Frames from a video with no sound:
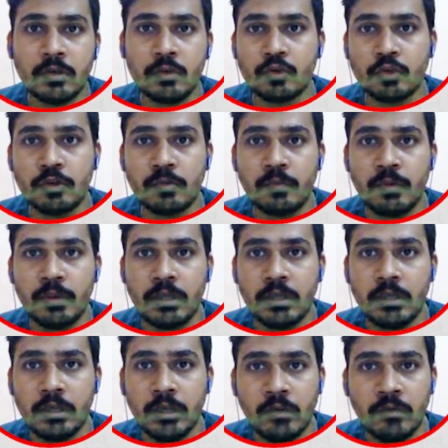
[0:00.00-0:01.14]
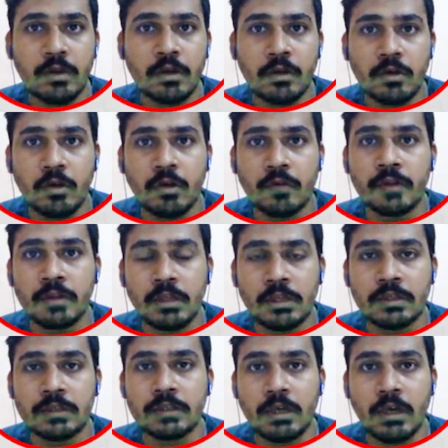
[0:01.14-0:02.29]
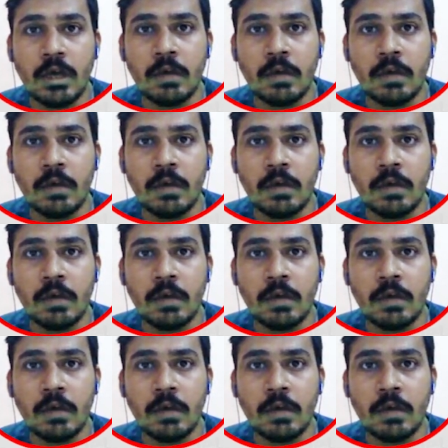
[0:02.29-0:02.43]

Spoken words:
you should be aware of the things that